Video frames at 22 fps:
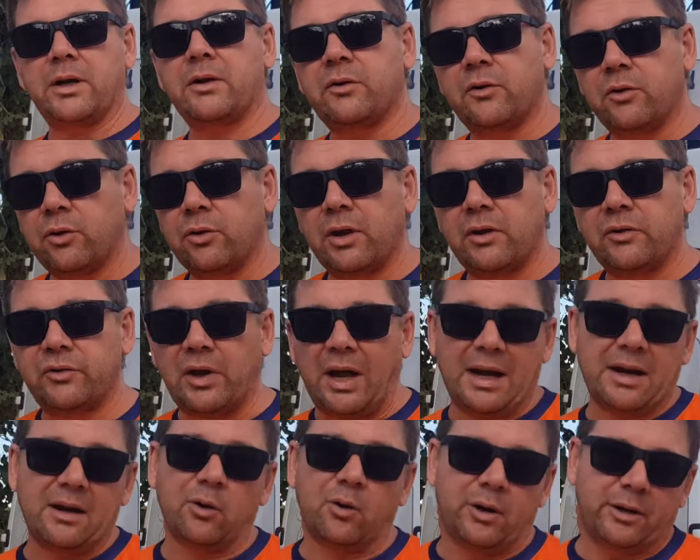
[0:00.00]
to do those
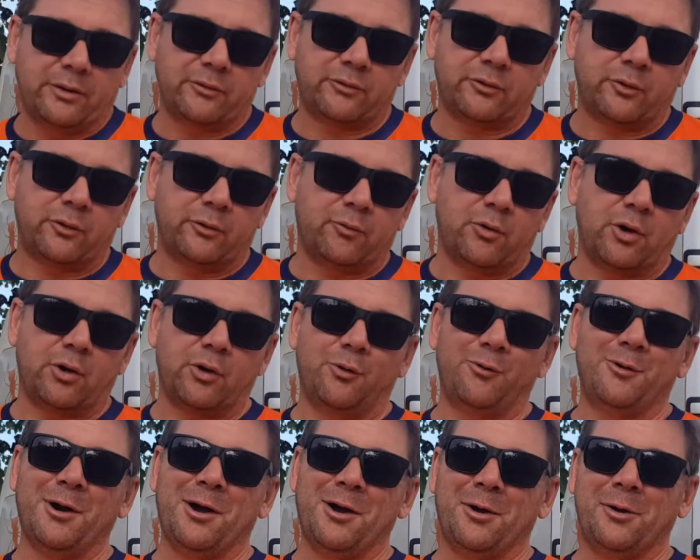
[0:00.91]
A-lines on Rock
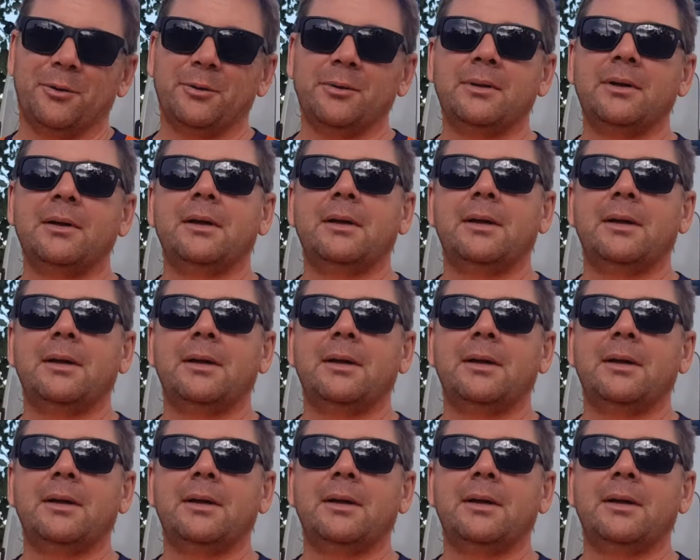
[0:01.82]
and Roll